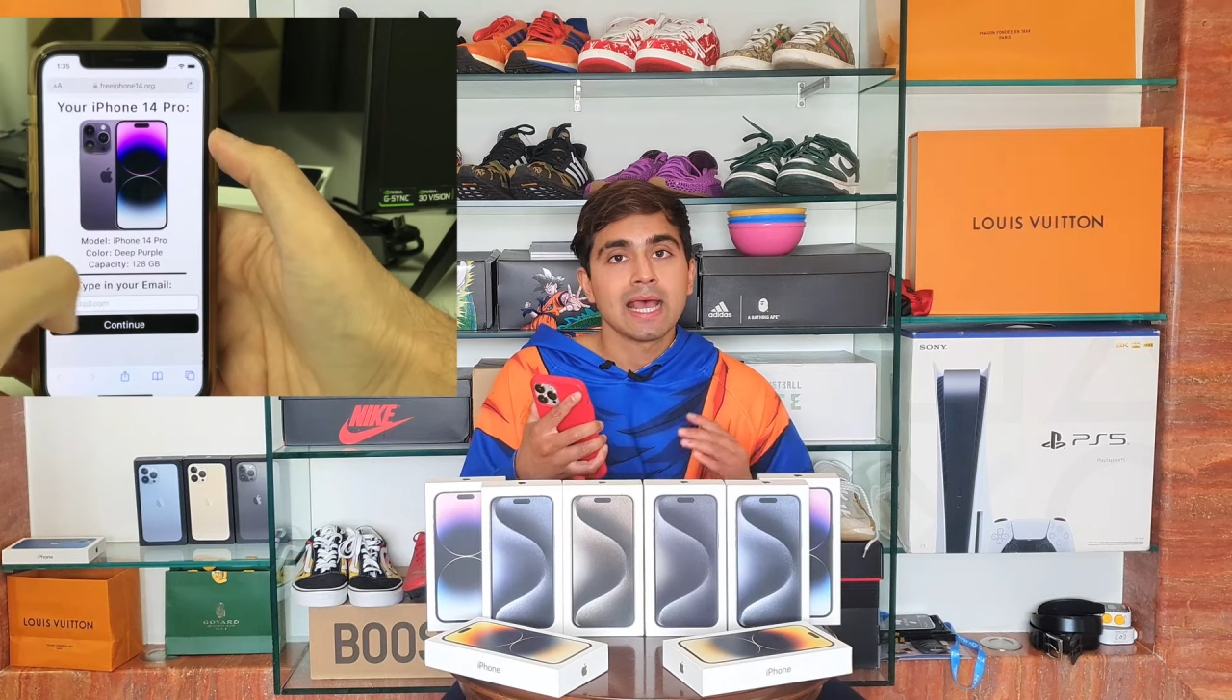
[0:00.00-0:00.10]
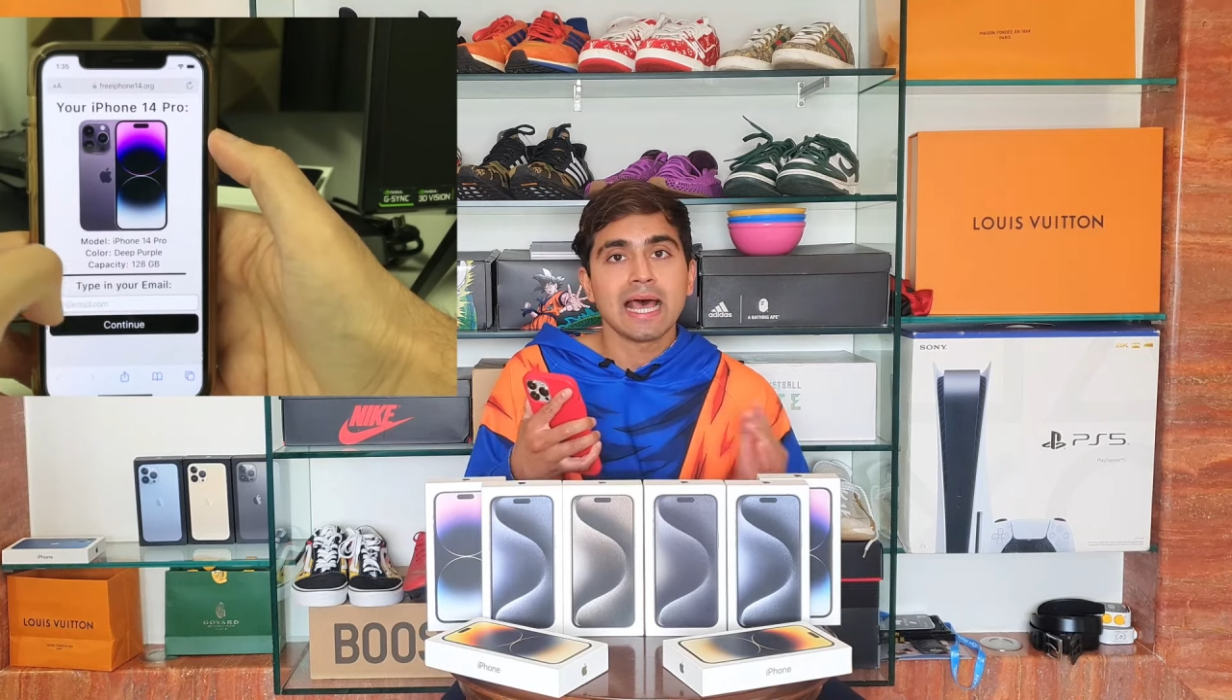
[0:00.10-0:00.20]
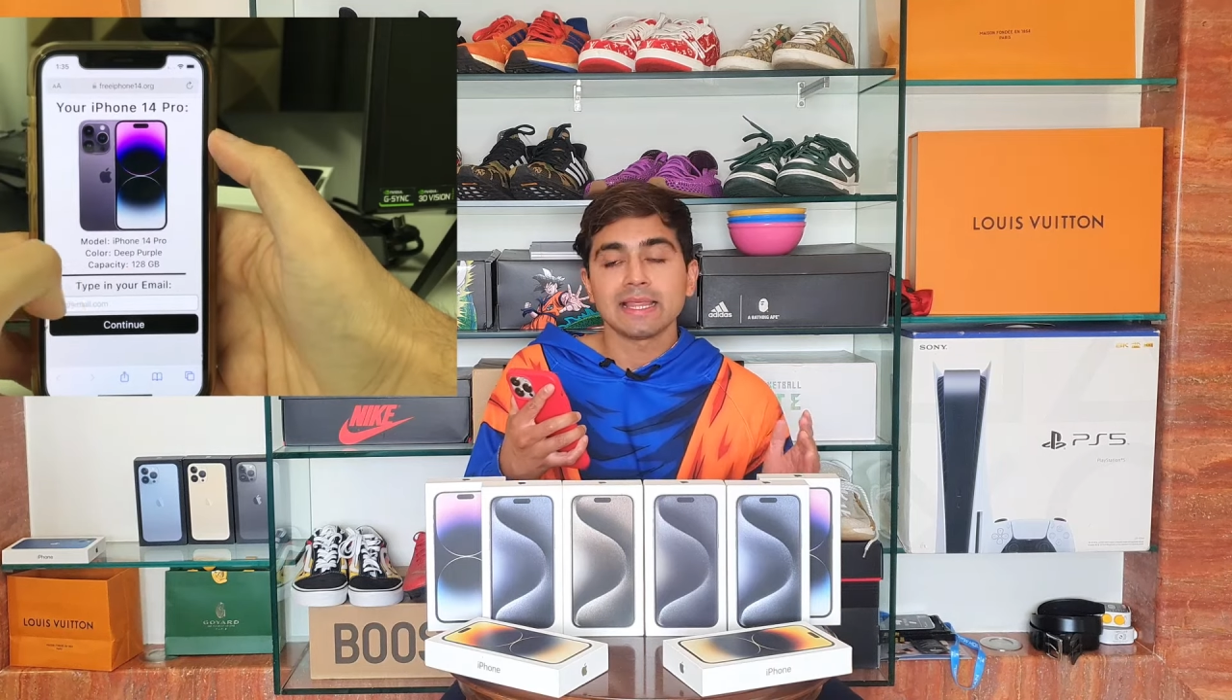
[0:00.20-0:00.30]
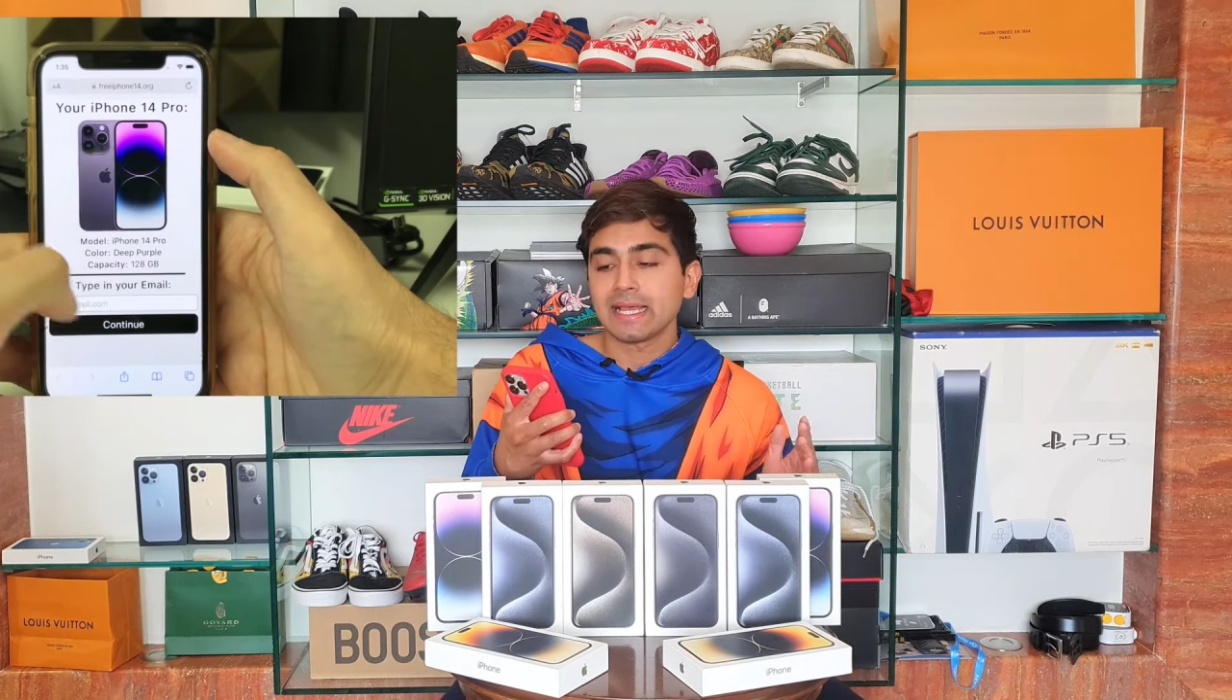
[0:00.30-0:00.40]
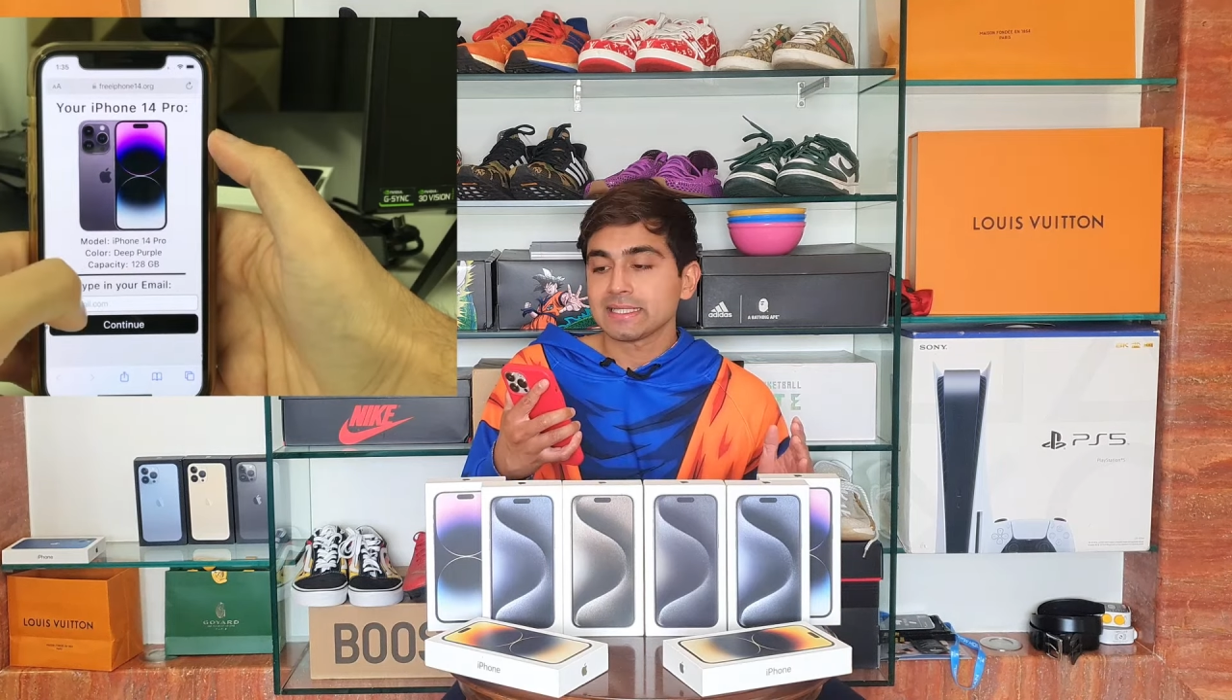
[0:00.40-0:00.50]

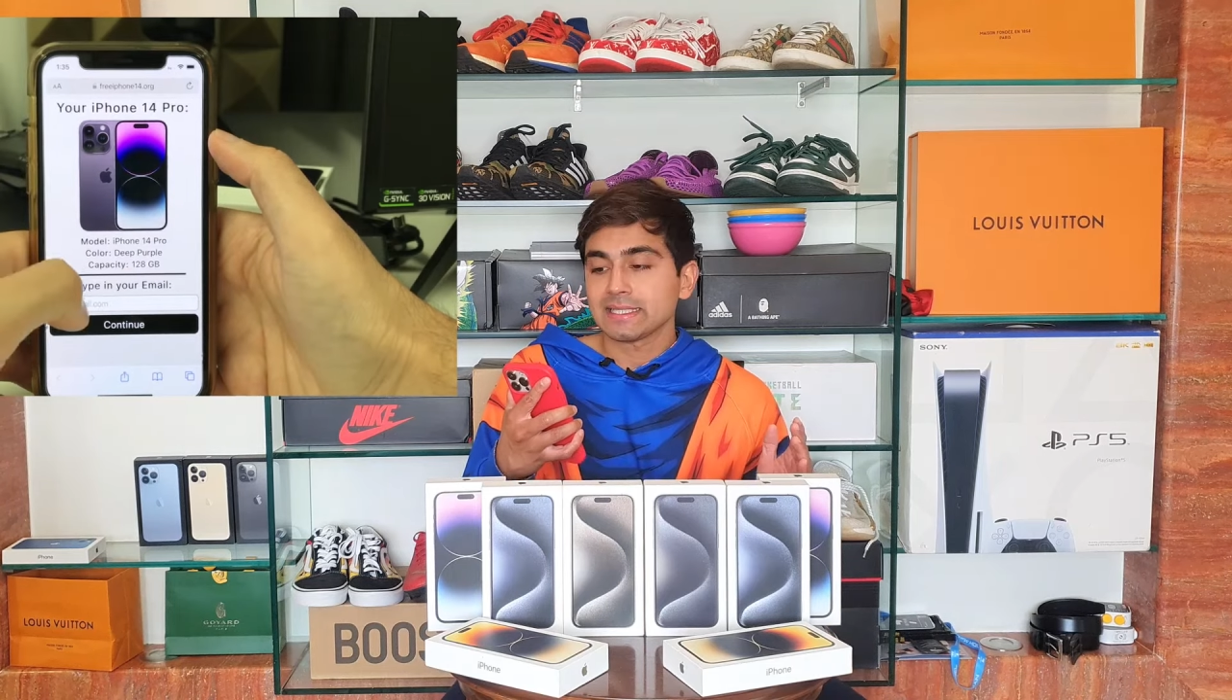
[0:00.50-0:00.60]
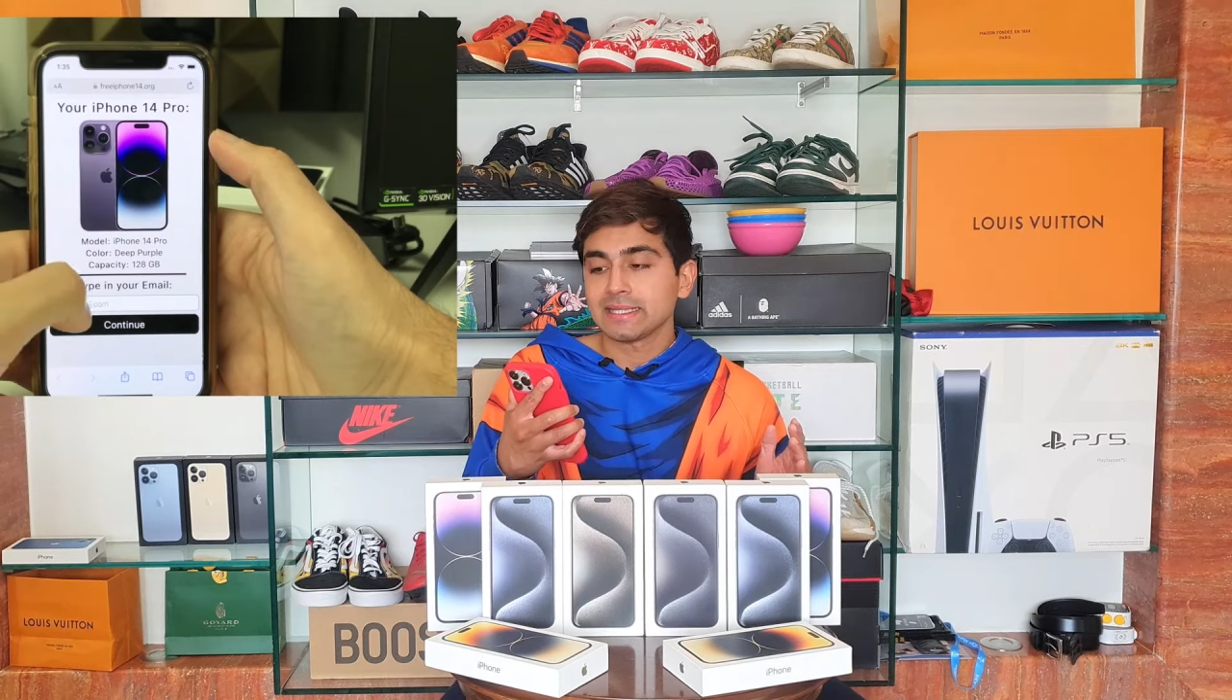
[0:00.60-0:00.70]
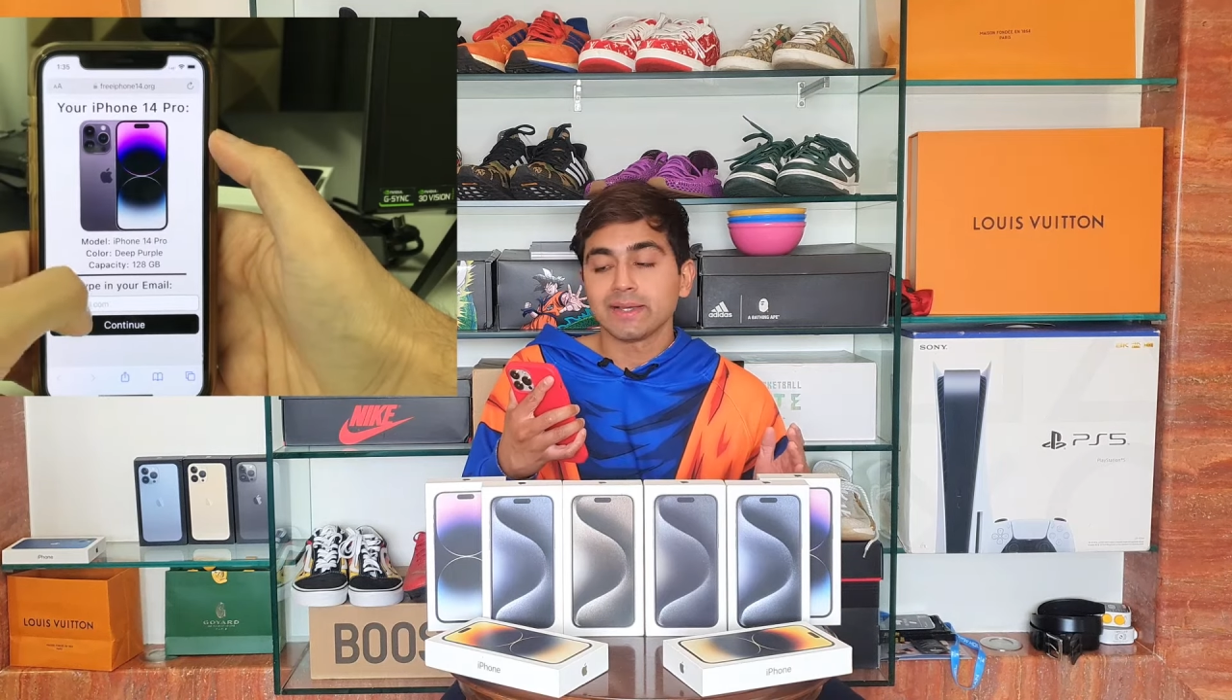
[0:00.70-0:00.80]
and that's it,